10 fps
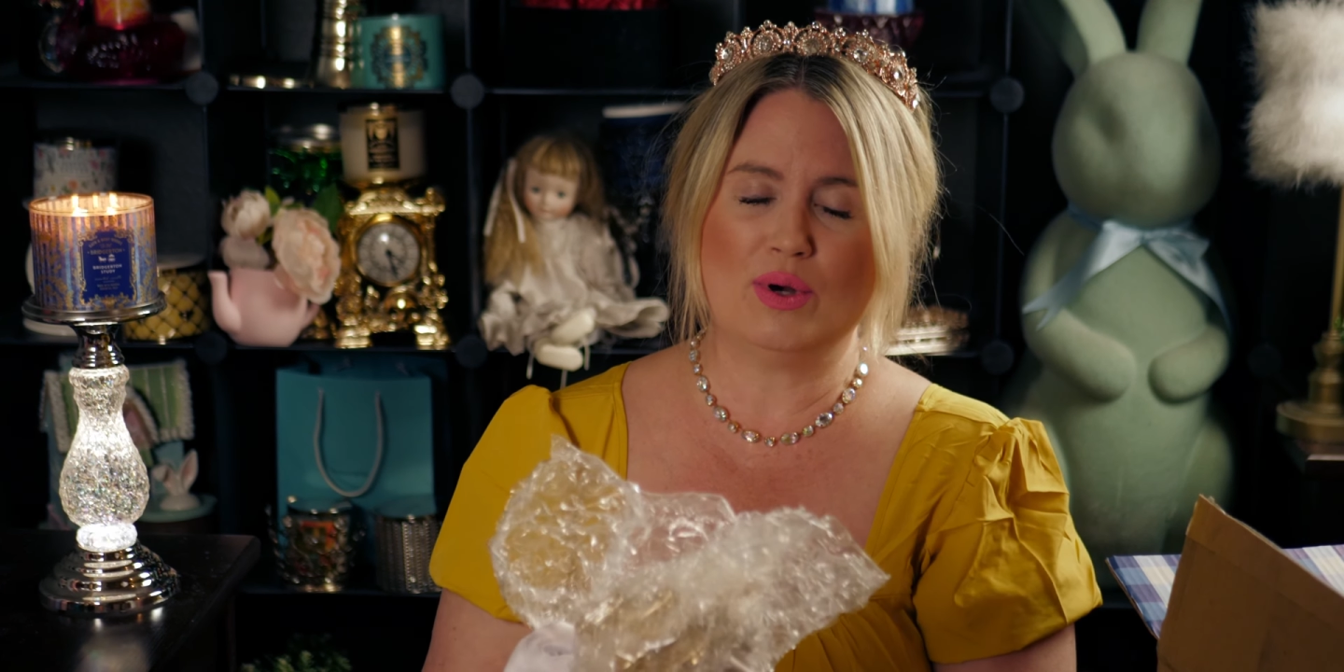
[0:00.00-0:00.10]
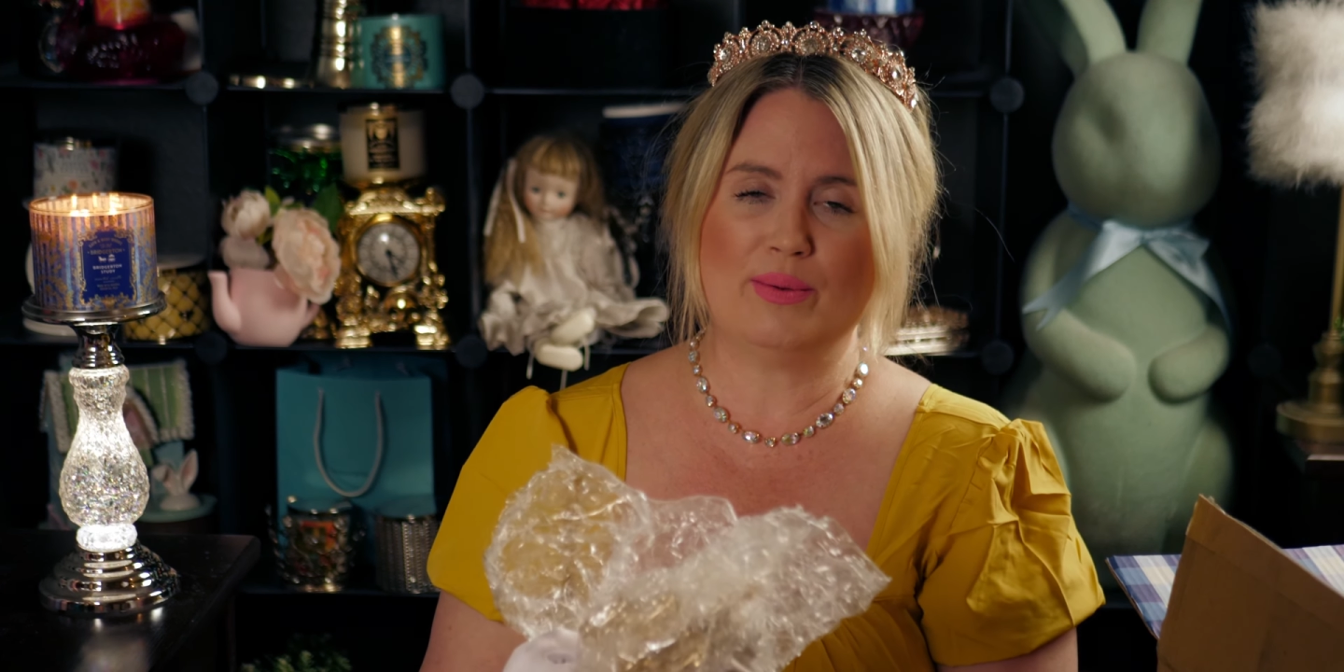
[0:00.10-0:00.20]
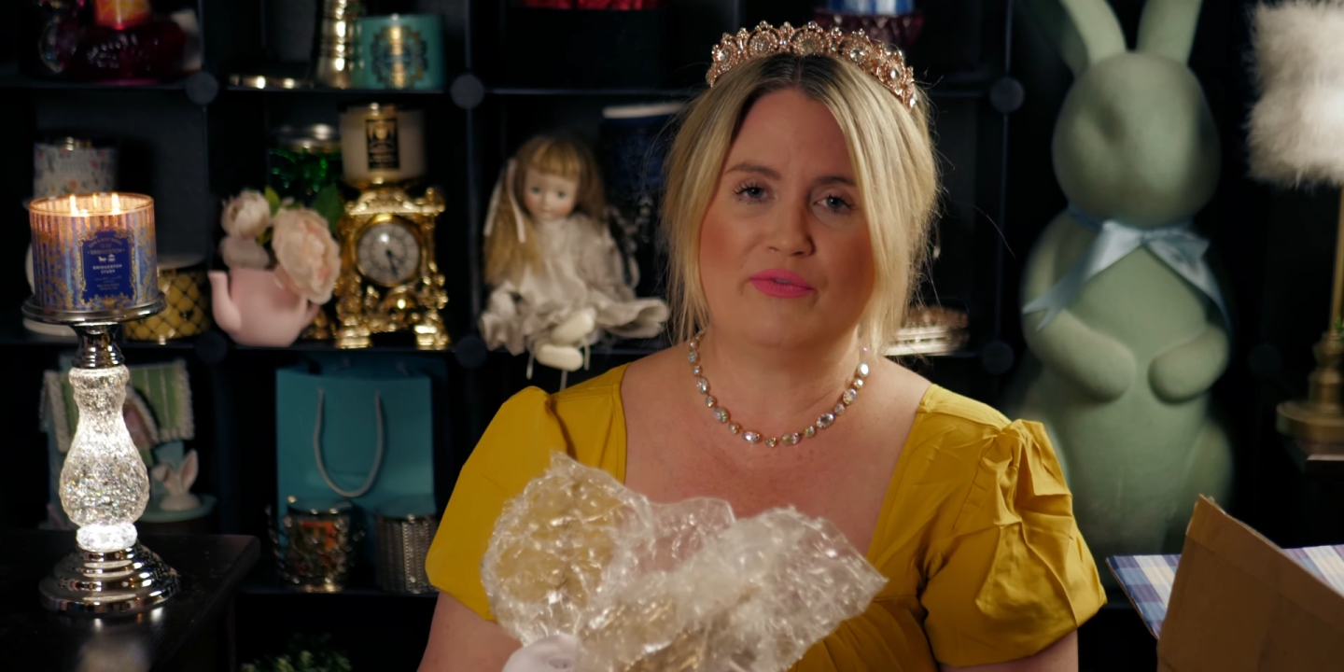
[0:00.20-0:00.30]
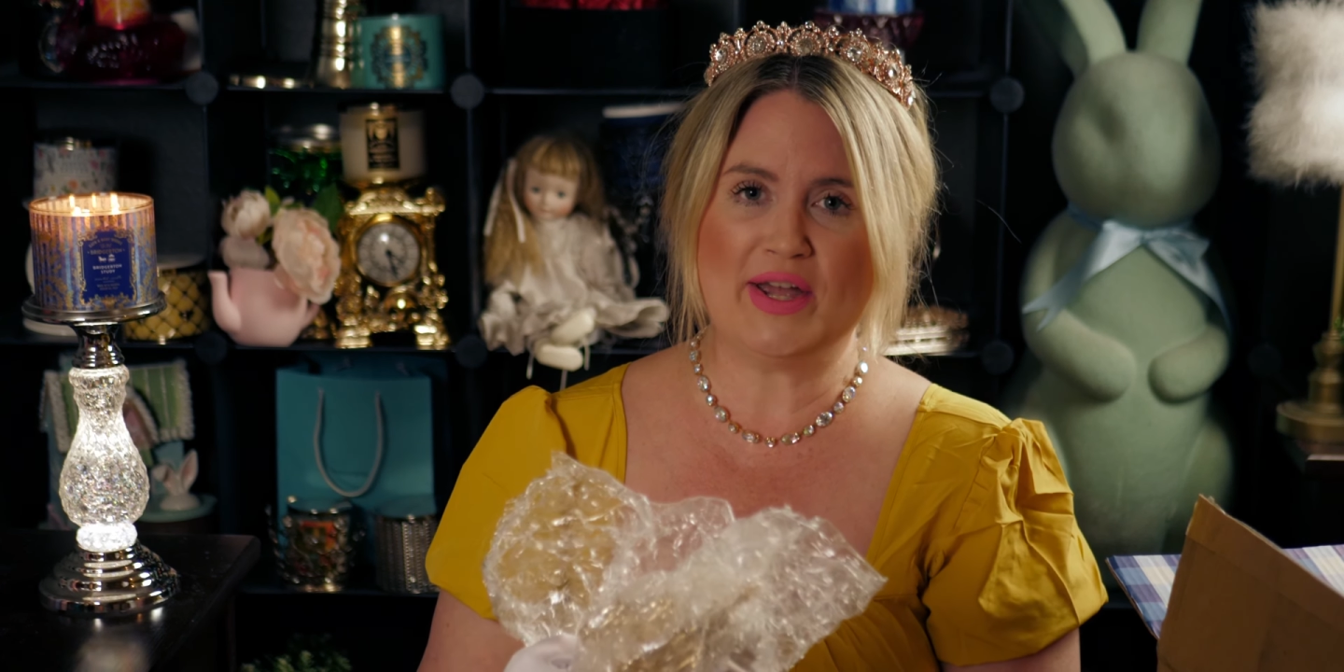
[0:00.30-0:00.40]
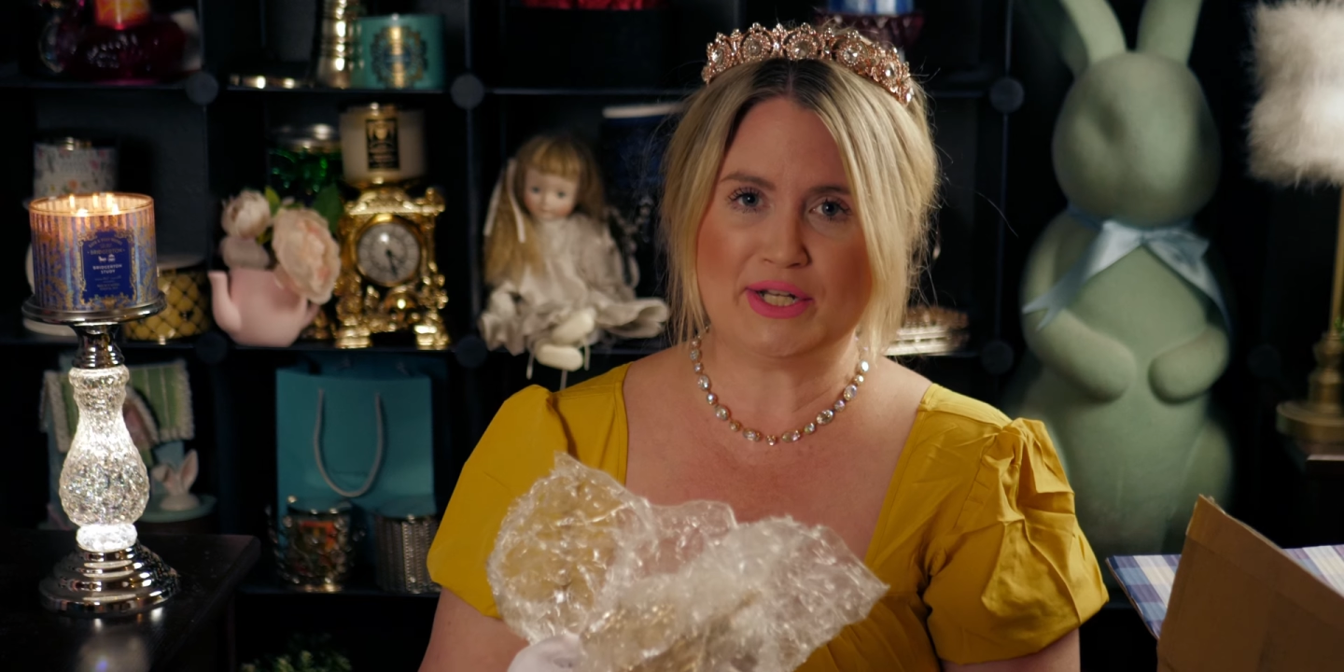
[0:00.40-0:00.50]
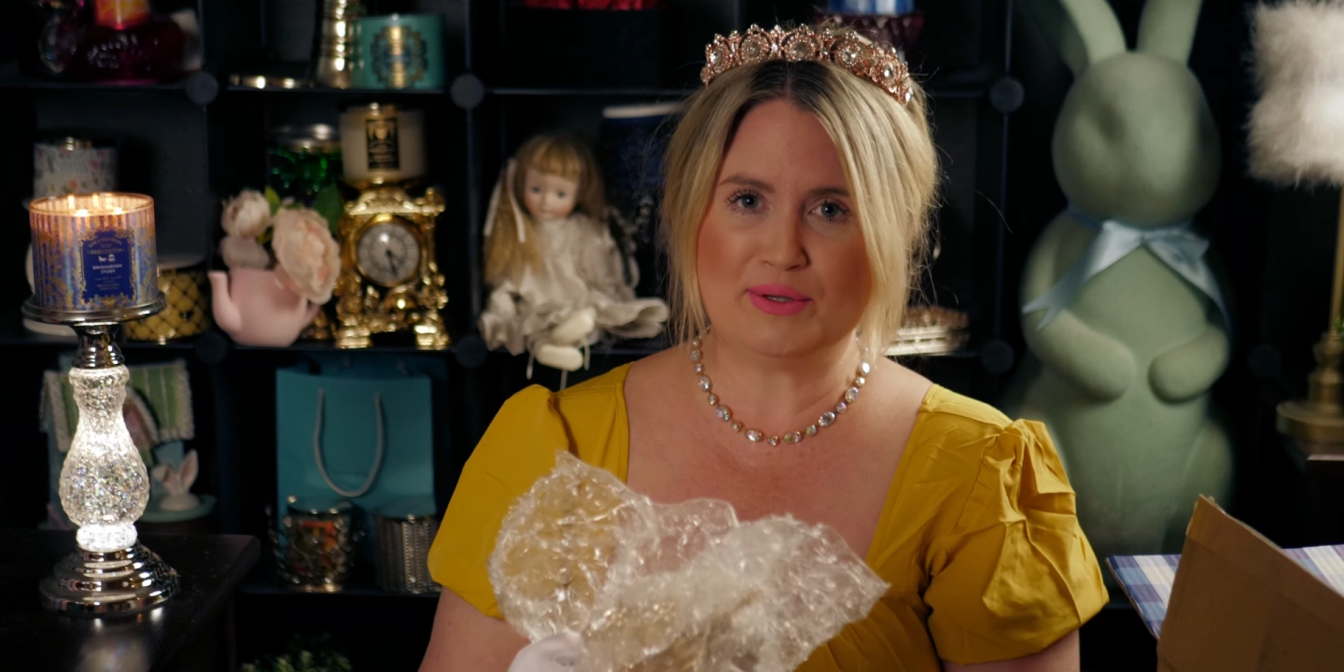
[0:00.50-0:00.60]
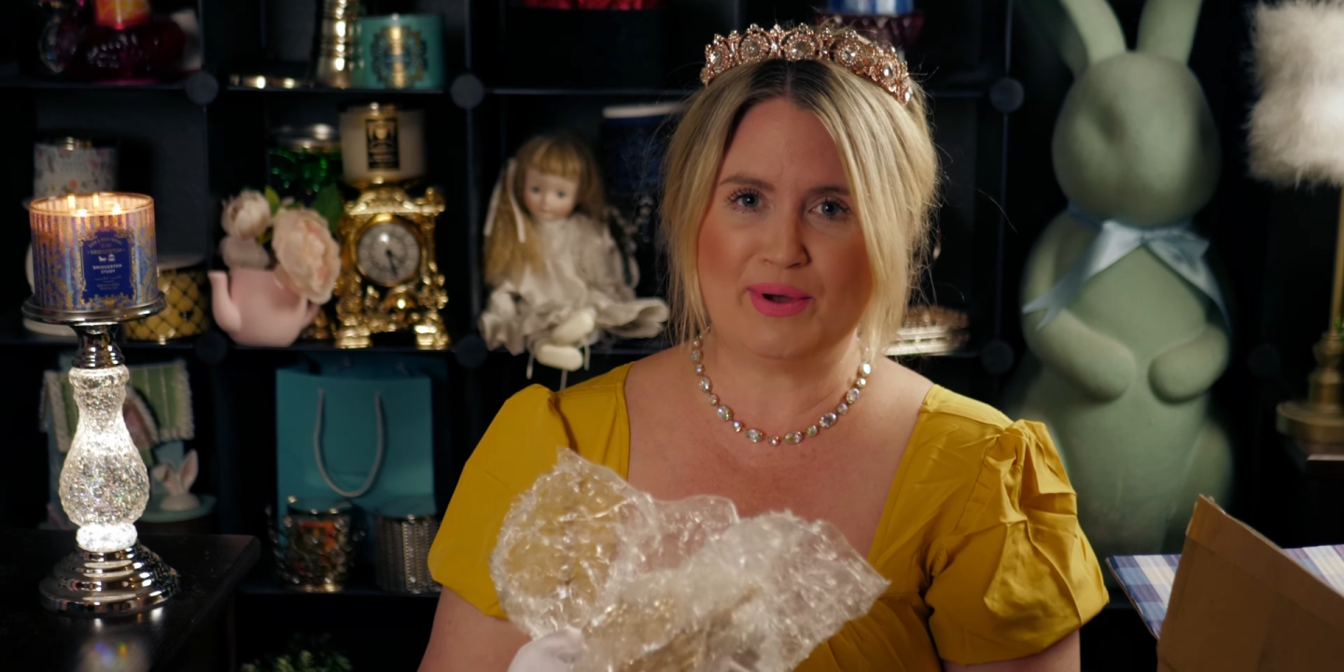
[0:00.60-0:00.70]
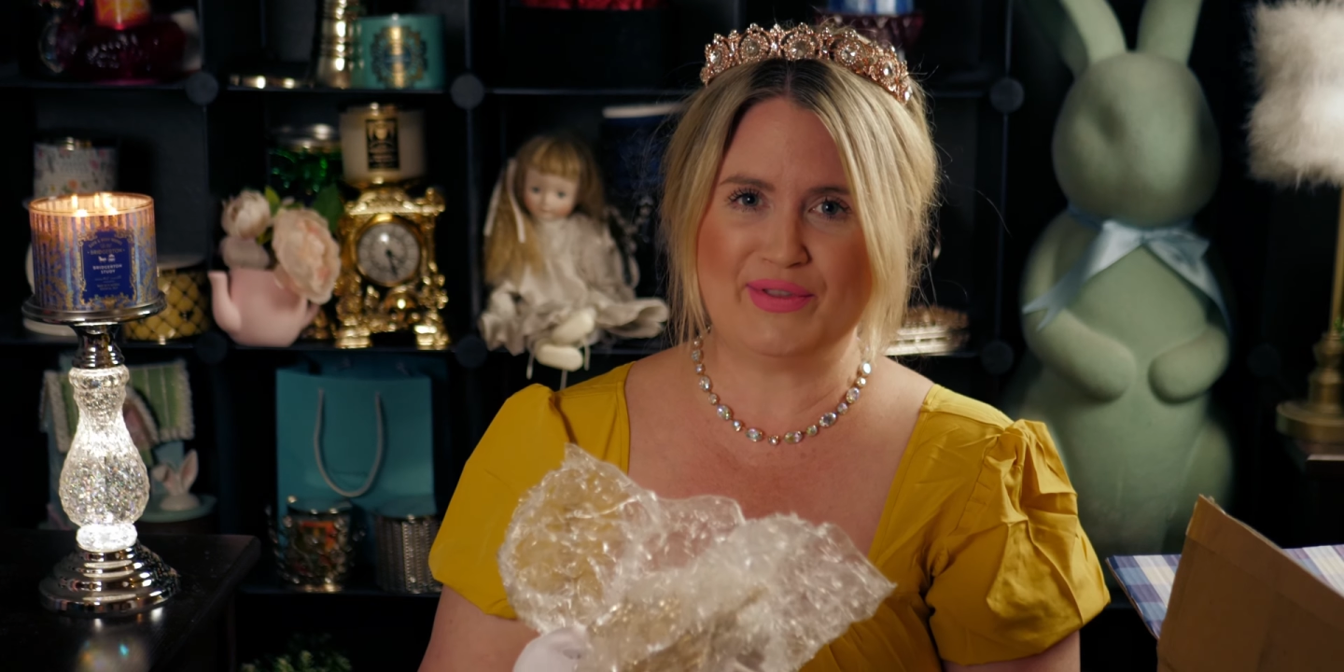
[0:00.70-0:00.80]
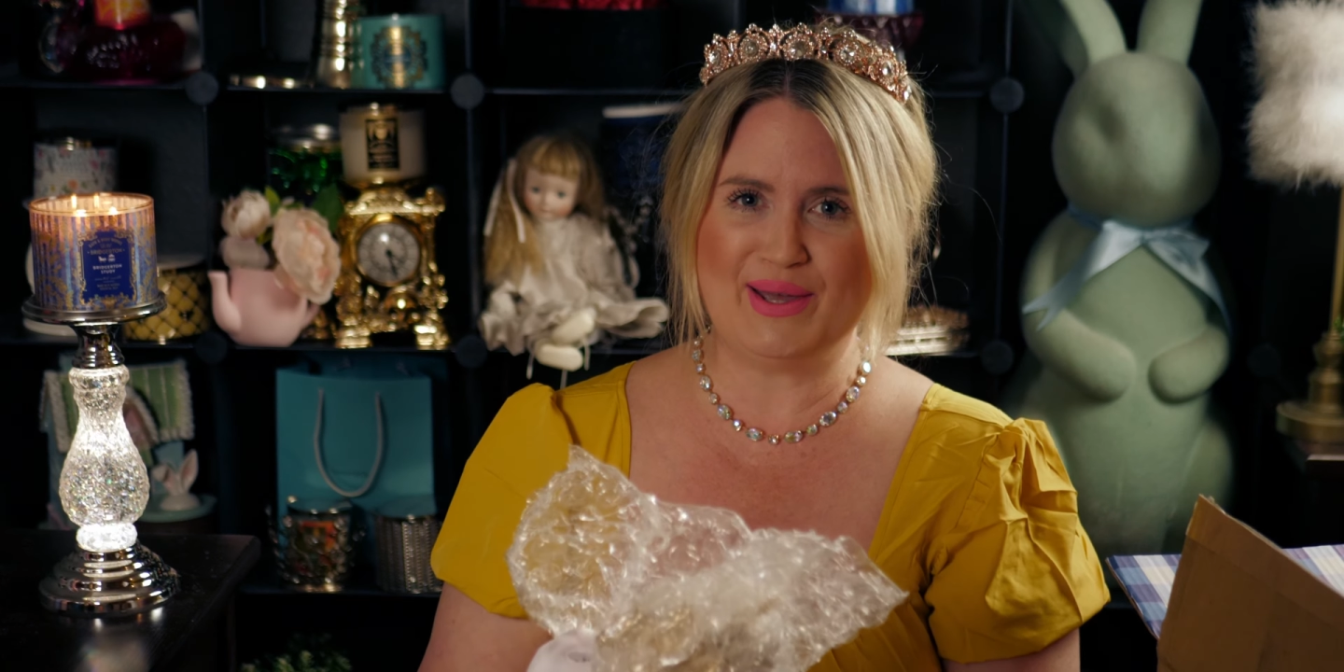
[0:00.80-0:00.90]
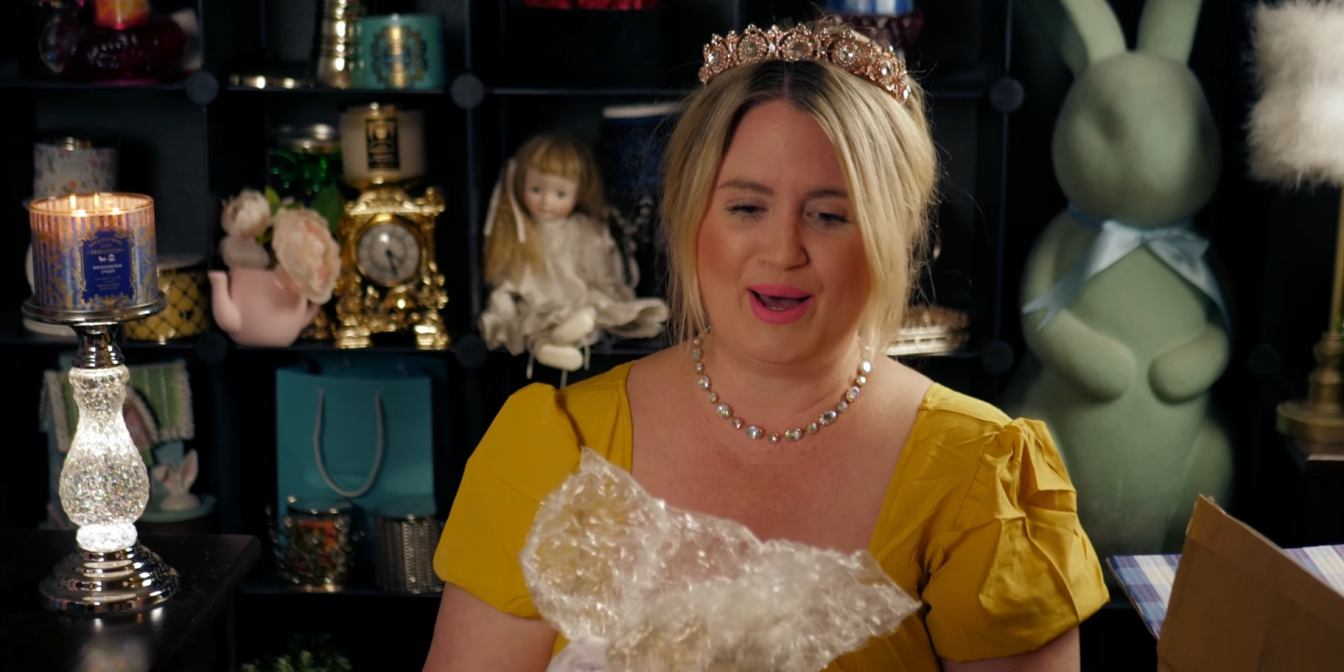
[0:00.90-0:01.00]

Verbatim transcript: Phantom of the